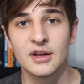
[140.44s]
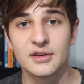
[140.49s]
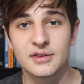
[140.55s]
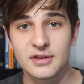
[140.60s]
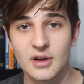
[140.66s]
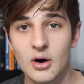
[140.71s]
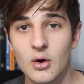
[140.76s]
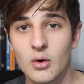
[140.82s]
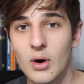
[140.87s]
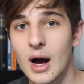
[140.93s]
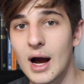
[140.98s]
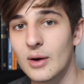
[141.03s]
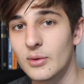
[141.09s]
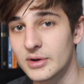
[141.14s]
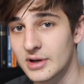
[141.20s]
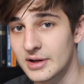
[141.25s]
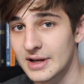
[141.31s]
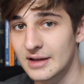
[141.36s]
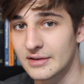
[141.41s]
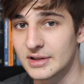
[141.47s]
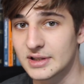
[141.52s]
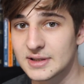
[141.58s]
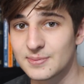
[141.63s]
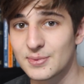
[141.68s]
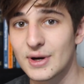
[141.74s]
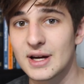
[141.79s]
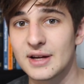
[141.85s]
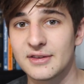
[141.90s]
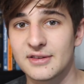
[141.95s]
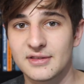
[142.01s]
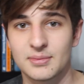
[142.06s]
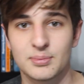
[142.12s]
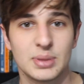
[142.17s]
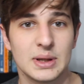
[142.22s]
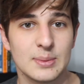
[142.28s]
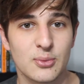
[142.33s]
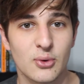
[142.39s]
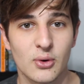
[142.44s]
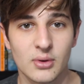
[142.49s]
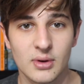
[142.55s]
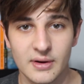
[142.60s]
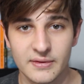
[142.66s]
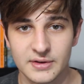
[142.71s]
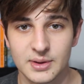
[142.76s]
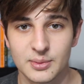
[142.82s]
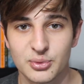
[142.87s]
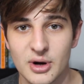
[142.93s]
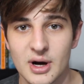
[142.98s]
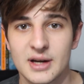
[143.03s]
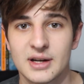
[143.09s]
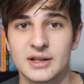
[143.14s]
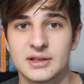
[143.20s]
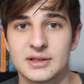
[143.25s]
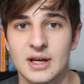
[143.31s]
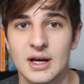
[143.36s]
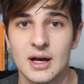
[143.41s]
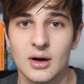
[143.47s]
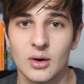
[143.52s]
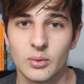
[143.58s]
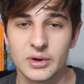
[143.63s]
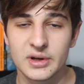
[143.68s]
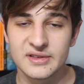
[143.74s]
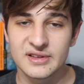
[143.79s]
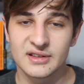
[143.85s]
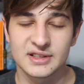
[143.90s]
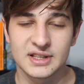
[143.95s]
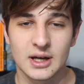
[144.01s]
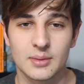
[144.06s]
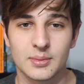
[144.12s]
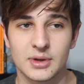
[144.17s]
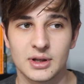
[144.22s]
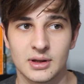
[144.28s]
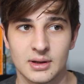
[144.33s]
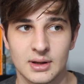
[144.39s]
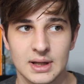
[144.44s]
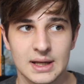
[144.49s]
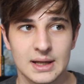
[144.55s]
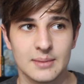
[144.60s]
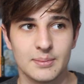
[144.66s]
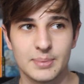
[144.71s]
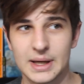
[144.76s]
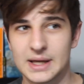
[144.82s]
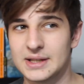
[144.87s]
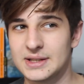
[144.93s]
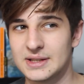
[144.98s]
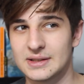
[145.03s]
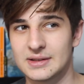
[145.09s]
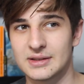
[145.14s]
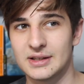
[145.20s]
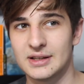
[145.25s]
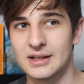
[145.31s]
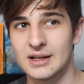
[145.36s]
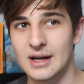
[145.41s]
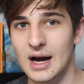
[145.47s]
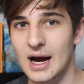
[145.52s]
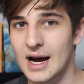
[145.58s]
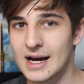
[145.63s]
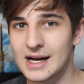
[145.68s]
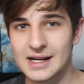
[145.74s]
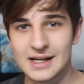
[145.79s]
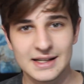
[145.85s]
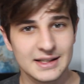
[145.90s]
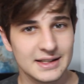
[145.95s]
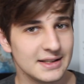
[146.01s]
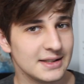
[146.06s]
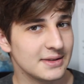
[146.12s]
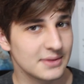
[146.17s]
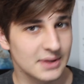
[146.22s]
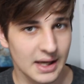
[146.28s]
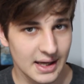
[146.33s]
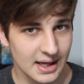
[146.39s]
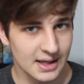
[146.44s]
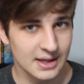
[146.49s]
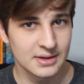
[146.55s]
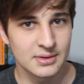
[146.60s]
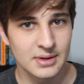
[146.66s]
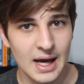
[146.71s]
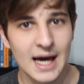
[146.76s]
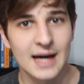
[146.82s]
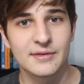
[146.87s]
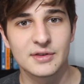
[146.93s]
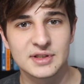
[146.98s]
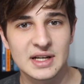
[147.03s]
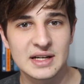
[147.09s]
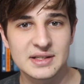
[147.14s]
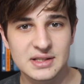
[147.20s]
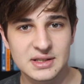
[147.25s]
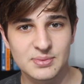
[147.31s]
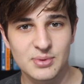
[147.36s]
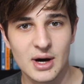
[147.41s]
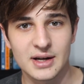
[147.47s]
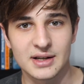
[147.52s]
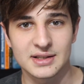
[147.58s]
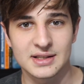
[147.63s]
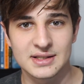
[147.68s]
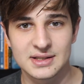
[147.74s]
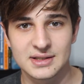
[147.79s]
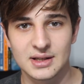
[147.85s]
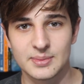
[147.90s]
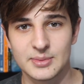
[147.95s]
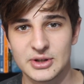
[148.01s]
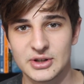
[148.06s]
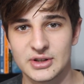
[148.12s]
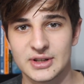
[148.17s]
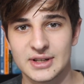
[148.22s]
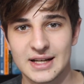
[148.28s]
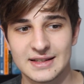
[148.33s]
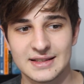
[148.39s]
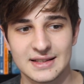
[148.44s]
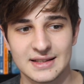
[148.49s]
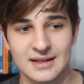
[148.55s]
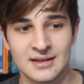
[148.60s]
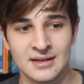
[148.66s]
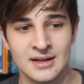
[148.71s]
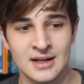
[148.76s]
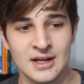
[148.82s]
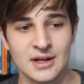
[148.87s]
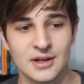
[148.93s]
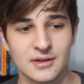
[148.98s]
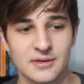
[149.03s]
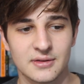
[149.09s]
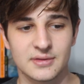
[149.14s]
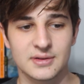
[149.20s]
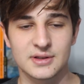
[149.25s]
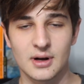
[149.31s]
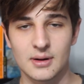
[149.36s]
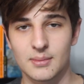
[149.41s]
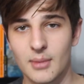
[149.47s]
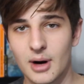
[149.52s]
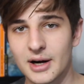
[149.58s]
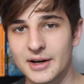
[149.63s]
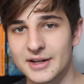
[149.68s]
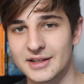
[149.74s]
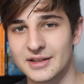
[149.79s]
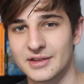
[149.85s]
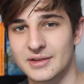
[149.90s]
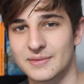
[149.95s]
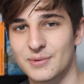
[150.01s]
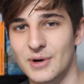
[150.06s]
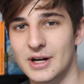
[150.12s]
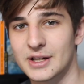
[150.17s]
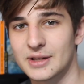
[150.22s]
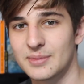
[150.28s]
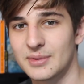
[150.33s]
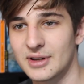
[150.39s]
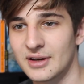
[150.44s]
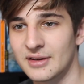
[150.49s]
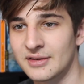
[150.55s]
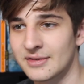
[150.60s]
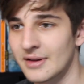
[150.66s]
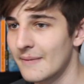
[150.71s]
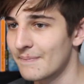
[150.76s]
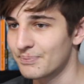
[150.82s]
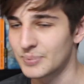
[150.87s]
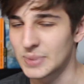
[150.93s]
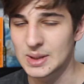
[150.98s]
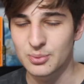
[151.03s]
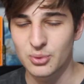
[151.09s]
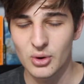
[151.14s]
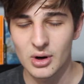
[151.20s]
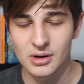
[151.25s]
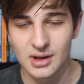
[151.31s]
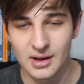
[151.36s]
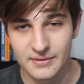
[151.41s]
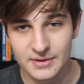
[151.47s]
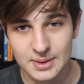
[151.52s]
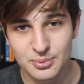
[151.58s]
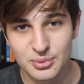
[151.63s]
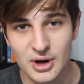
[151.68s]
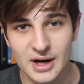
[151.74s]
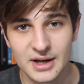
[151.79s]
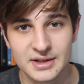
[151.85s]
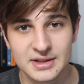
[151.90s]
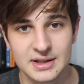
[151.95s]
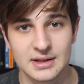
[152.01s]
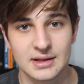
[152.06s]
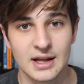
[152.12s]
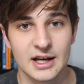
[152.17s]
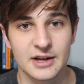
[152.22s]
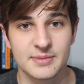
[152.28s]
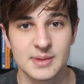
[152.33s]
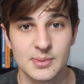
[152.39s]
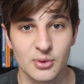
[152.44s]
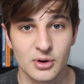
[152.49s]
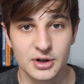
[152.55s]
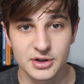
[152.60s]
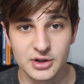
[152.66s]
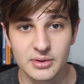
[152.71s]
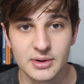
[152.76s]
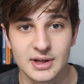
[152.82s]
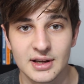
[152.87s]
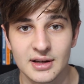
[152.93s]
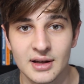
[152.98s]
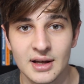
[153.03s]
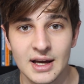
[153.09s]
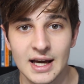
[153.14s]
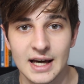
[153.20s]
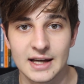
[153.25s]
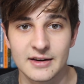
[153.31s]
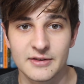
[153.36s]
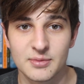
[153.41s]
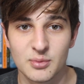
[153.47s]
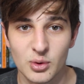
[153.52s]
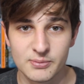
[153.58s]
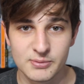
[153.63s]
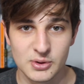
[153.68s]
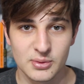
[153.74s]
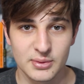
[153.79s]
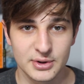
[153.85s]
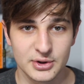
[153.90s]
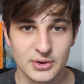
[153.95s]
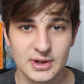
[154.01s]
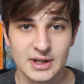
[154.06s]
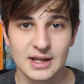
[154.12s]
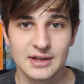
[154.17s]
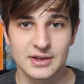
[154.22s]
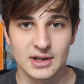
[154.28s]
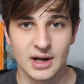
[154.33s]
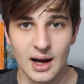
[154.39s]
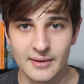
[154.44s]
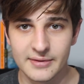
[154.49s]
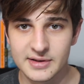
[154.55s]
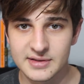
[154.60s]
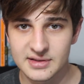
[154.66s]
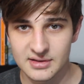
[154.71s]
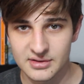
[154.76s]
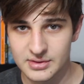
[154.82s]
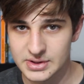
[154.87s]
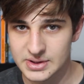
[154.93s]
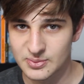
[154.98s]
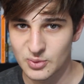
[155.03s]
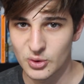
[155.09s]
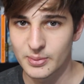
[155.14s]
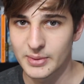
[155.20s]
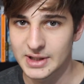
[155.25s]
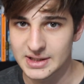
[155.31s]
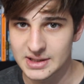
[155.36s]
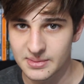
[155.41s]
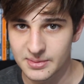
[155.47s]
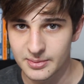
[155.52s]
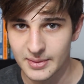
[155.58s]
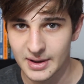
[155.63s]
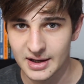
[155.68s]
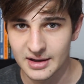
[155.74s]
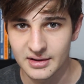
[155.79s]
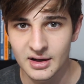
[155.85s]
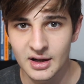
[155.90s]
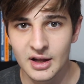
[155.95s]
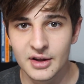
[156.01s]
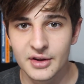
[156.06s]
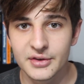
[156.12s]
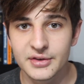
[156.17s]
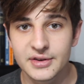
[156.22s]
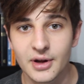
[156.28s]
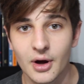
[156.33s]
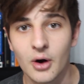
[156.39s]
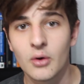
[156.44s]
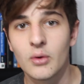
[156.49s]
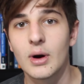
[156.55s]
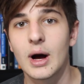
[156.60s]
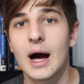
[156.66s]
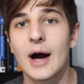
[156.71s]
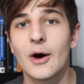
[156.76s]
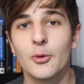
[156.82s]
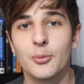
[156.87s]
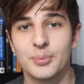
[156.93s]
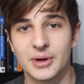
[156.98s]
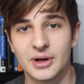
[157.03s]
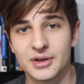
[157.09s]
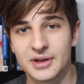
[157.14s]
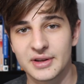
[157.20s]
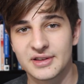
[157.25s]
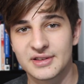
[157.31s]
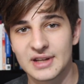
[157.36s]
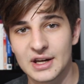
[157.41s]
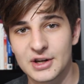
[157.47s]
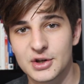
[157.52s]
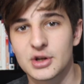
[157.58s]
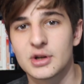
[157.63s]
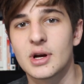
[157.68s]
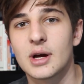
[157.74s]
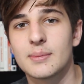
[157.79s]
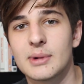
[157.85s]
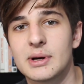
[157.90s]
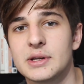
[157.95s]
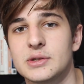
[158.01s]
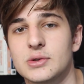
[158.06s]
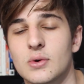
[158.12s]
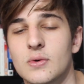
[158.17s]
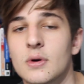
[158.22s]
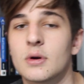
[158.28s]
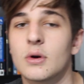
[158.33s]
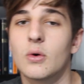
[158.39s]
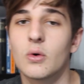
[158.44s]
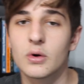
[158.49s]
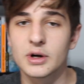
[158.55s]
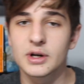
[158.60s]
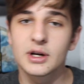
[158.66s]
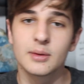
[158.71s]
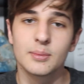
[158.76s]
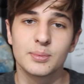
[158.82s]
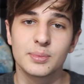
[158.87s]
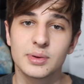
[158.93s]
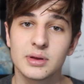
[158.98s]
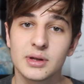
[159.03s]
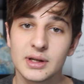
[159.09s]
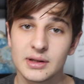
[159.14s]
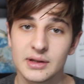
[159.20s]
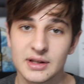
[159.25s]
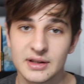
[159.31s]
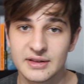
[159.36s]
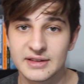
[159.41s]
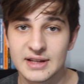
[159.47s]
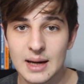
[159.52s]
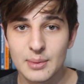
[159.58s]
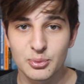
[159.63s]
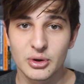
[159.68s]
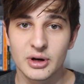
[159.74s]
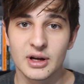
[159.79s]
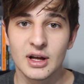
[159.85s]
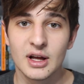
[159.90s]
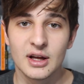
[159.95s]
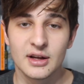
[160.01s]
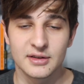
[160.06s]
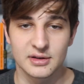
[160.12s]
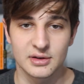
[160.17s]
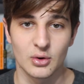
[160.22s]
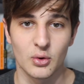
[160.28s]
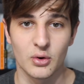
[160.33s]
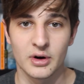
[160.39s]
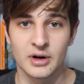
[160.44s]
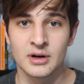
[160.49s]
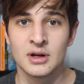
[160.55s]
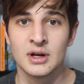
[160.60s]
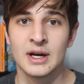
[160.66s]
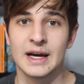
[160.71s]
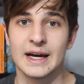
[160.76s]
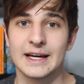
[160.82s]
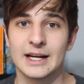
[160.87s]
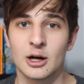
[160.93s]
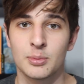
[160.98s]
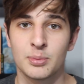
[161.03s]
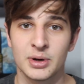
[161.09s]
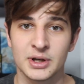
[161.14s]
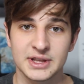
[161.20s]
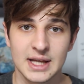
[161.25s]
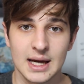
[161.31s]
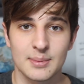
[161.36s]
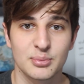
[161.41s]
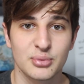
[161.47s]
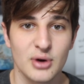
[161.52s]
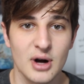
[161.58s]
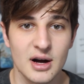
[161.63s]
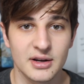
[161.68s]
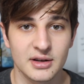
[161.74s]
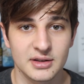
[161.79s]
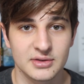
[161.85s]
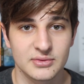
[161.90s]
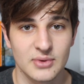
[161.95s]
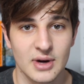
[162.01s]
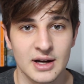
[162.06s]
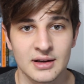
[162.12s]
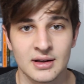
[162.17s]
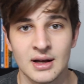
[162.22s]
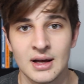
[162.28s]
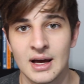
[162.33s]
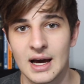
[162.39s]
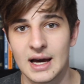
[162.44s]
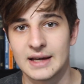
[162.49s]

So I went on AliExpress, people loving the product. What does that tell me? Basically, I can advertise this product. It's going to be a good idea to start marketing this product because people are loving the product and a lot of people are doing it. And if more people are doing it, then obviously there's more money to be made. So I'll build a section on my store or a completely separate store and I'll put that product, right?